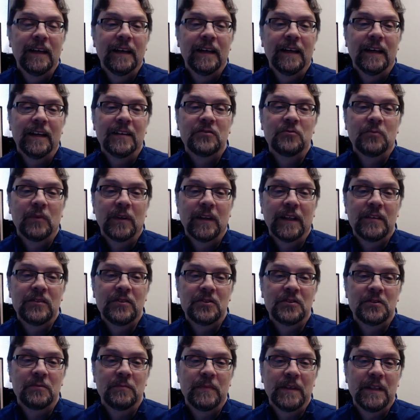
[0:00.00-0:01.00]
It's really
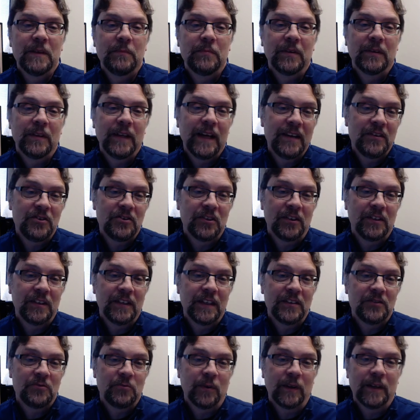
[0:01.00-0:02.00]
just a manipulation
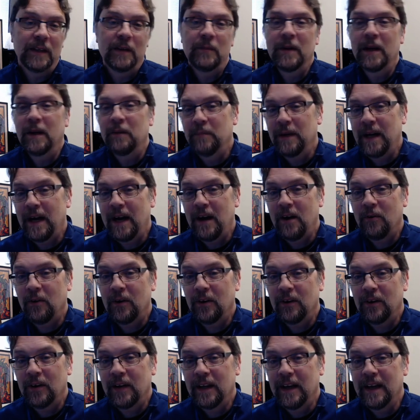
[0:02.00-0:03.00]
that's really about
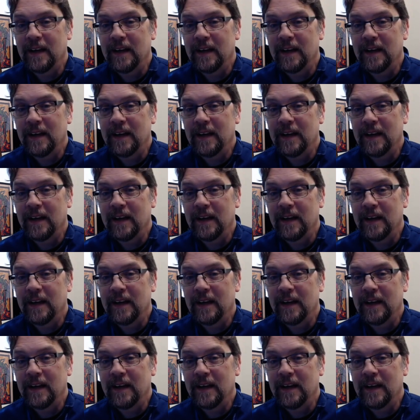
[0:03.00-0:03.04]
power and